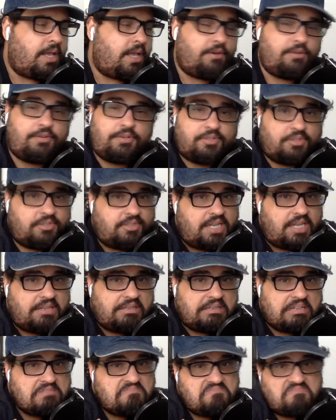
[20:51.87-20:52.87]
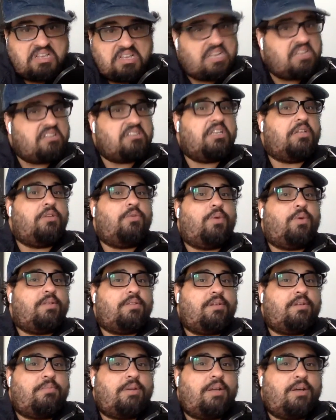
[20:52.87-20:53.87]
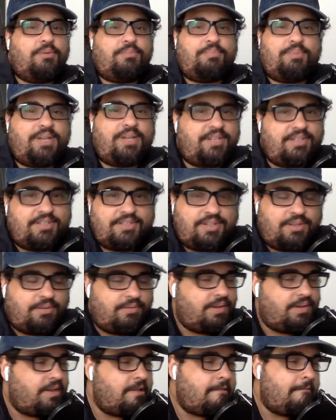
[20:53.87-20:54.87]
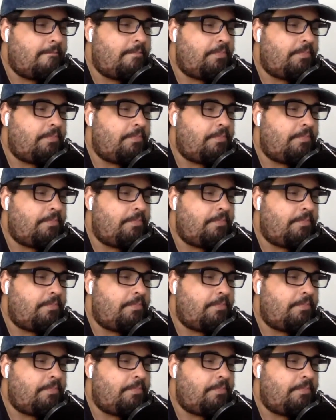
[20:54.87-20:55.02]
I don't understand it. I can't tell you what's it about, but I just love it.